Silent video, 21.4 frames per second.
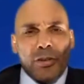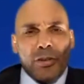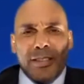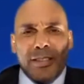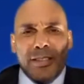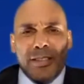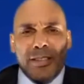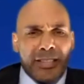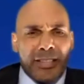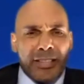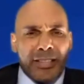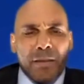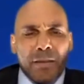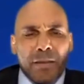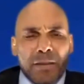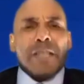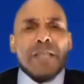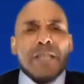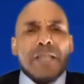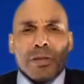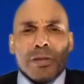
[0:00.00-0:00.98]
tell them I
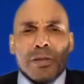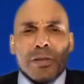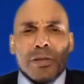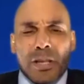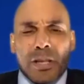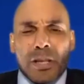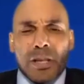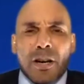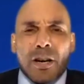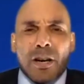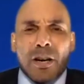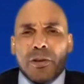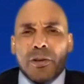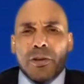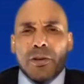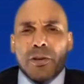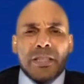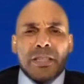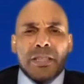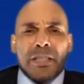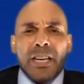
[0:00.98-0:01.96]
told them to call you
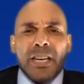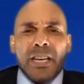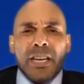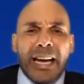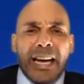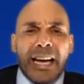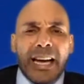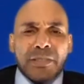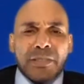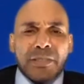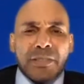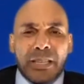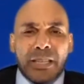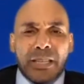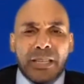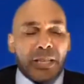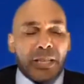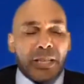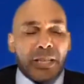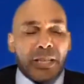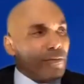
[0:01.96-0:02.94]
and ask them. And I'm
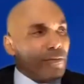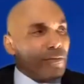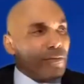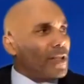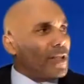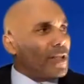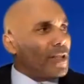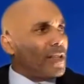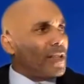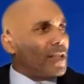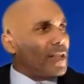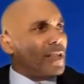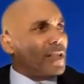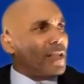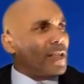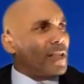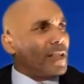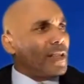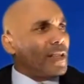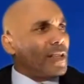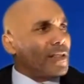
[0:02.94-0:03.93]
like,
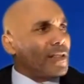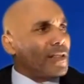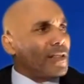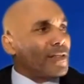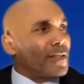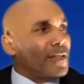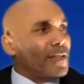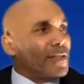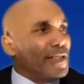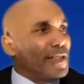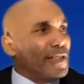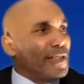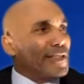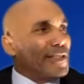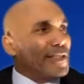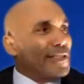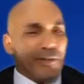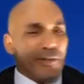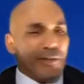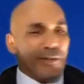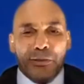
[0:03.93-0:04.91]
what?
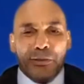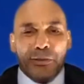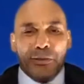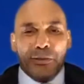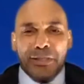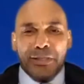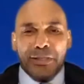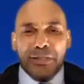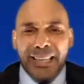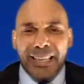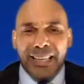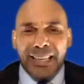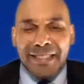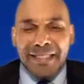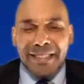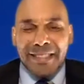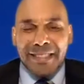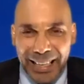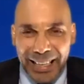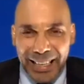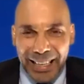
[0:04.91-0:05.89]
Who does
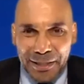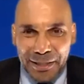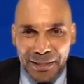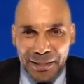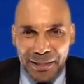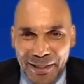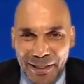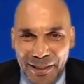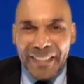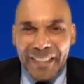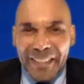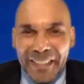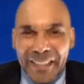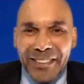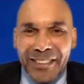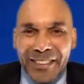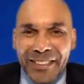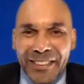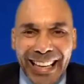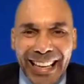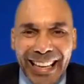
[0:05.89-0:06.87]
that, dude?
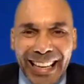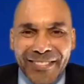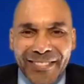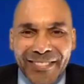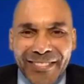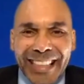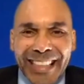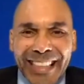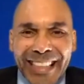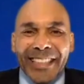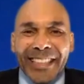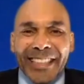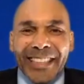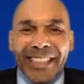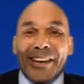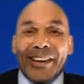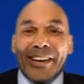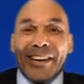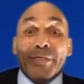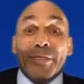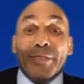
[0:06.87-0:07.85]
Right? I mean,
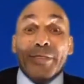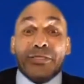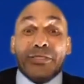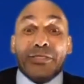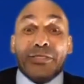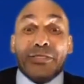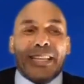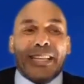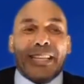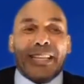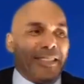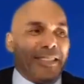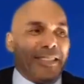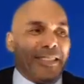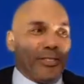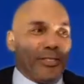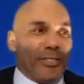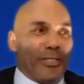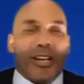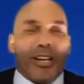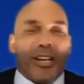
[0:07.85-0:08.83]
I'm used to like, this is
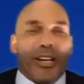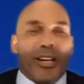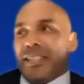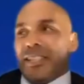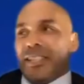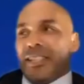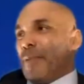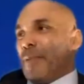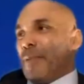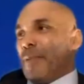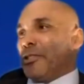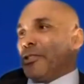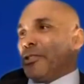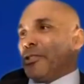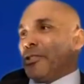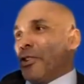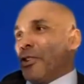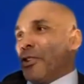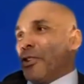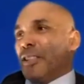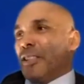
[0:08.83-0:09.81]
our team and this is
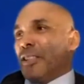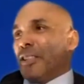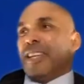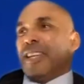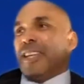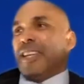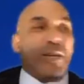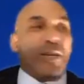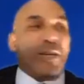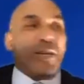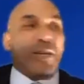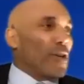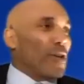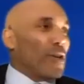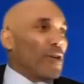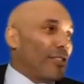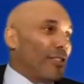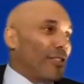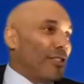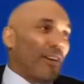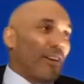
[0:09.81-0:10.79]
our team and we're
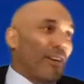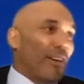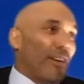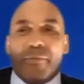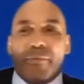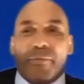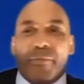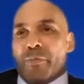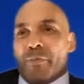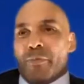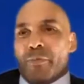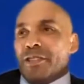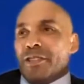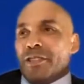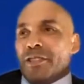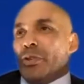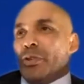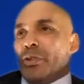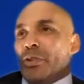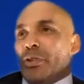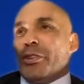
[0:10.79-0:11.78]
not sharing information
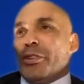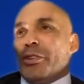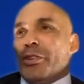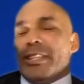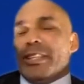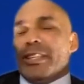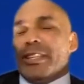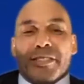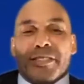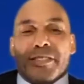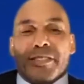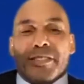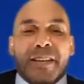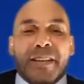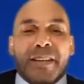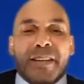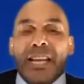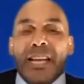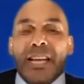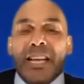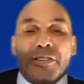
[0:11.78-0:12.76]
with you and this is
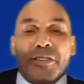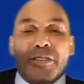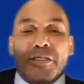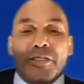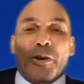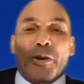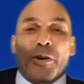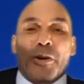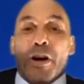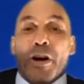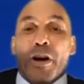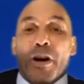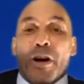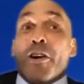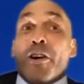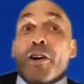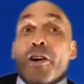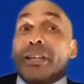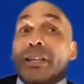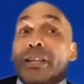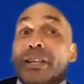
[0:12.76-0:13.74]
it. And, we're all
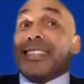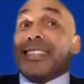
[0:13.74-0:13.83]
going in the